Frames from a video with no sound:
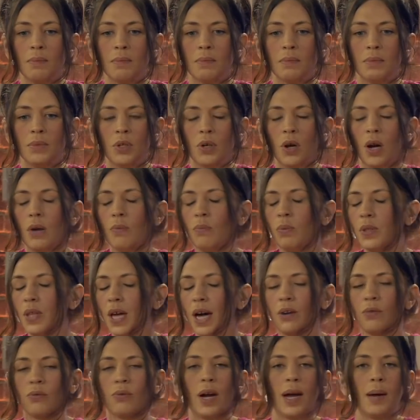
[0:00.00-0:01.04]
you know,
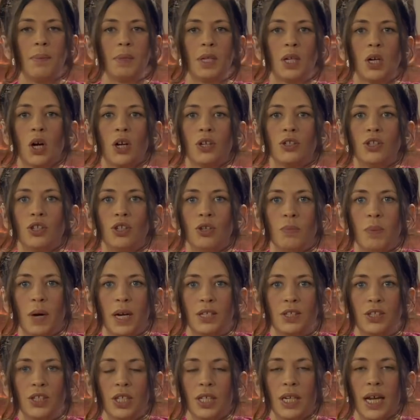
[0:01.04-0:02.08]
without rambling on too
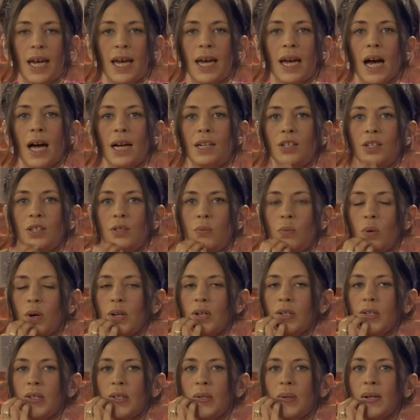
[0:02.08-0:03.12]
much today, I just
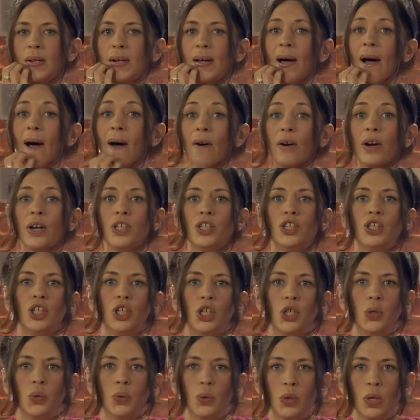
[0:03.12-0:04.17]
wanted to encourage
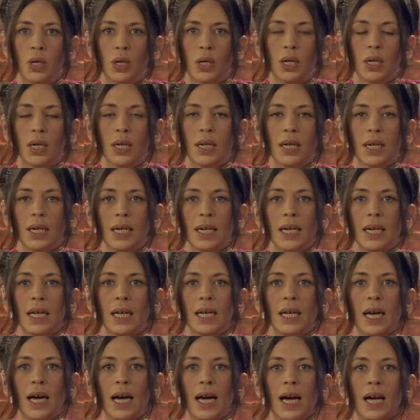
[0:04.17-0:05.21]
you
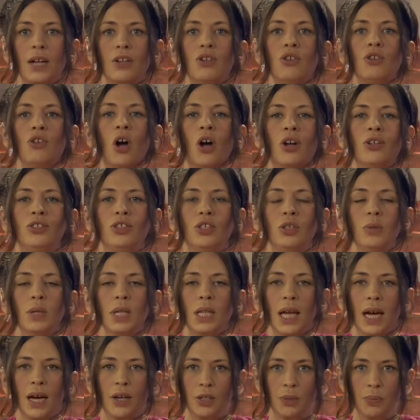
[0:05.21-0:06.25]
not to
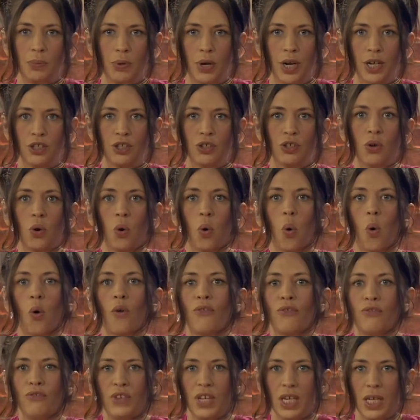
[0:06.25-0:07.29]
allow depression or
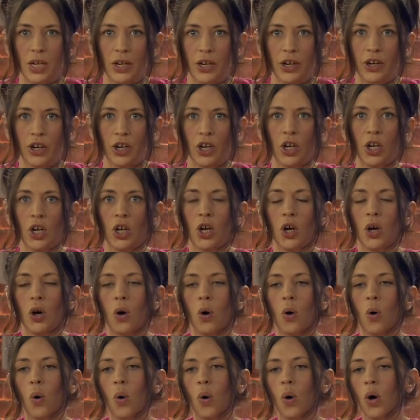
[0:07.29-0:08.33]
fear
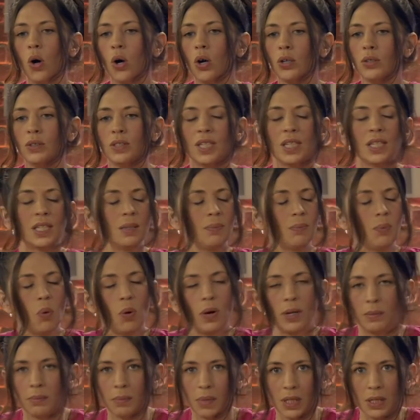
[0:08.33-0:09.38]
or
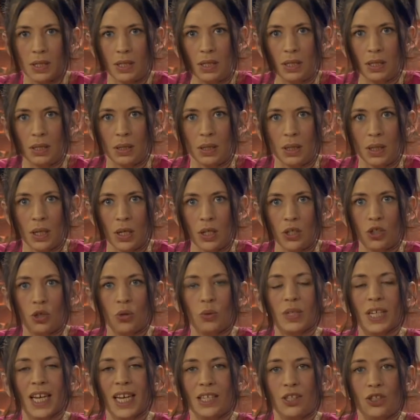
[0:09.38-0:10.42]
disappointment
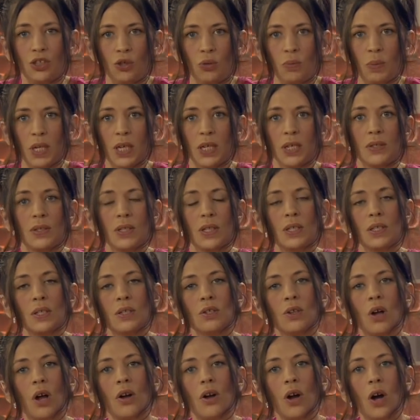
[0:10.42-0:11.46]
to get you, because this
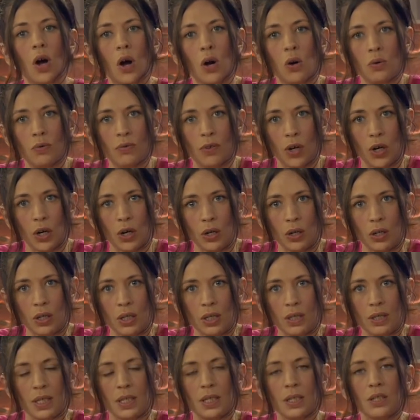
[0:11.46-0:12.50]
is not over.
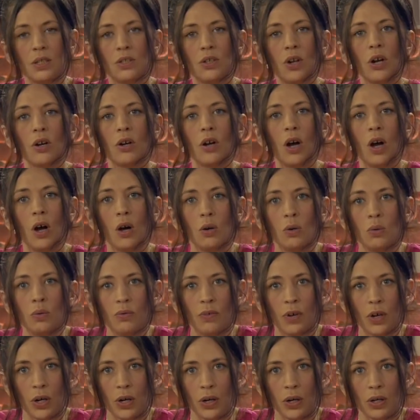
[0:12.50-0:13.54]
This is not
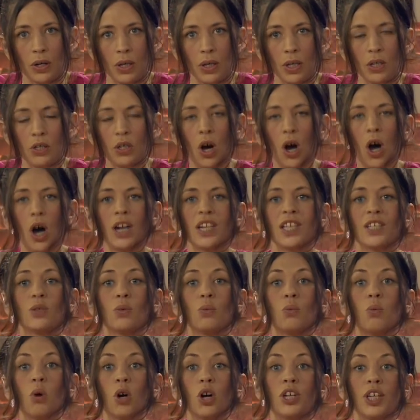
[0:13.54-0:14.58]
over. God is
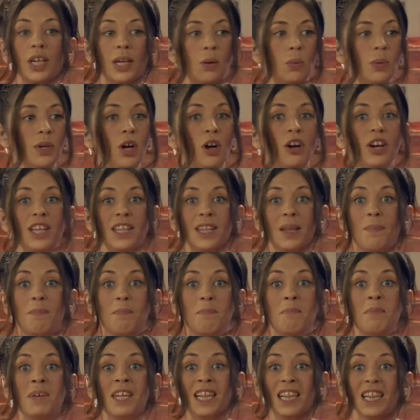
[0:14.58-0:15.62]
working. We are in the
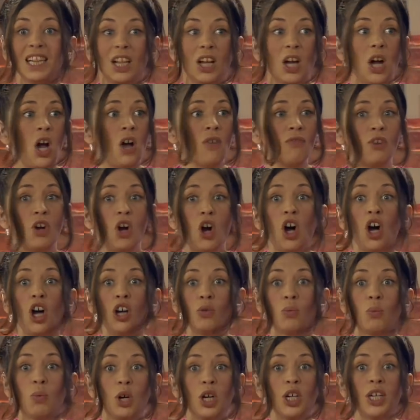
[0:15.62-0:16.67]
middle of
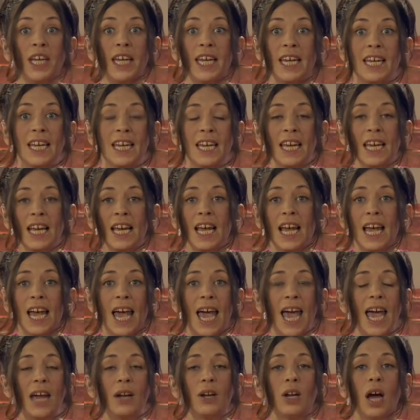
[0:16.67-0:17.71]
God working.
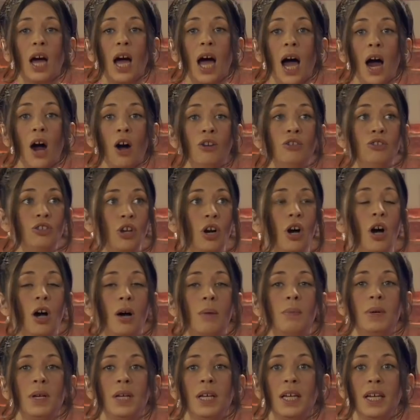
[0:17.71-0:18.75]
And our
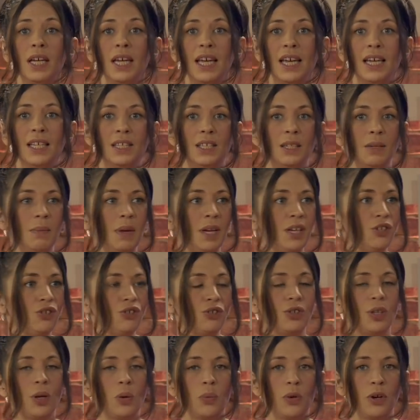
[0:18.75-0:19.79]
job is to make
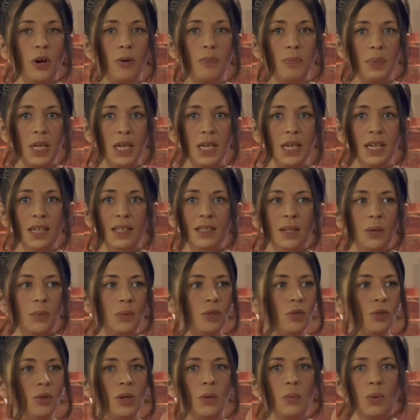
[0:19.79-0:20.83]
sure that we're obedient, that
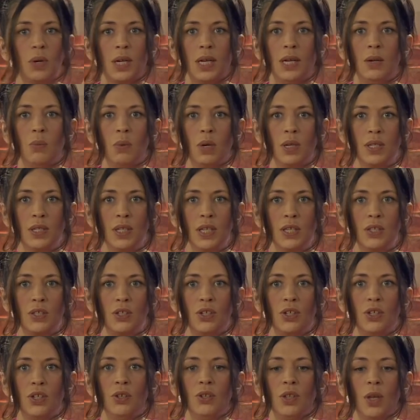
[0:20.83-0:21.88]
we're doing what He wants us
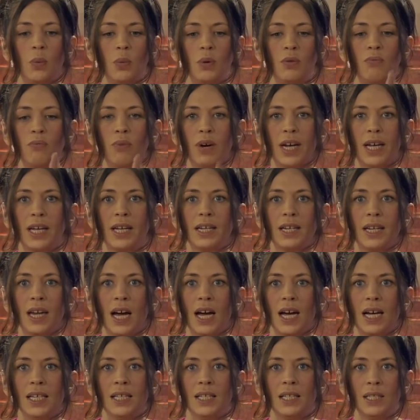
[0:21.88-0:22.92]
to do, that we
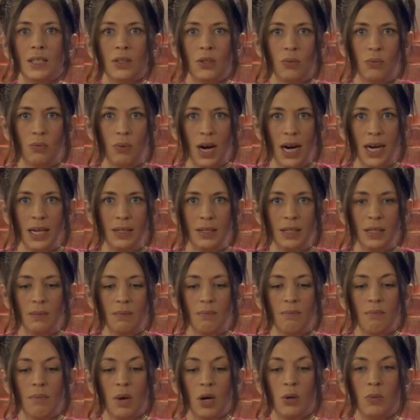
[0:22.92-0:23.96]
recognize the right
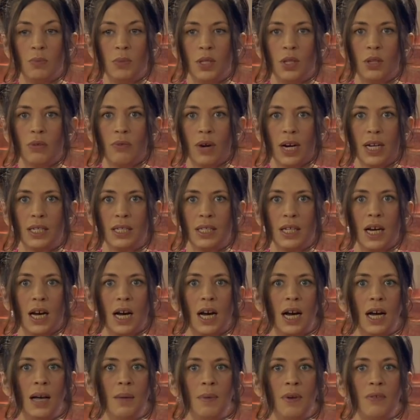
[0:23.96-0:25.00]
moment, the right
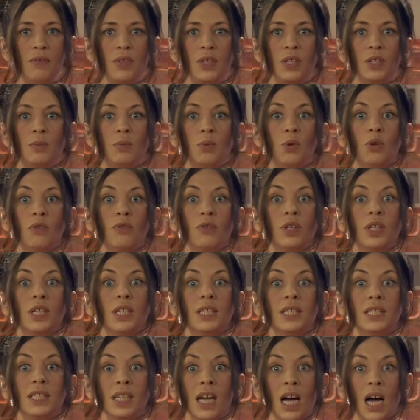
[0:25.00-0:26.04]
time. Everything's beautiful in
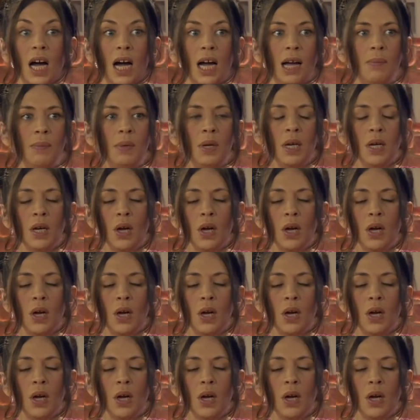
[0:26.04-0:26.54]
its time,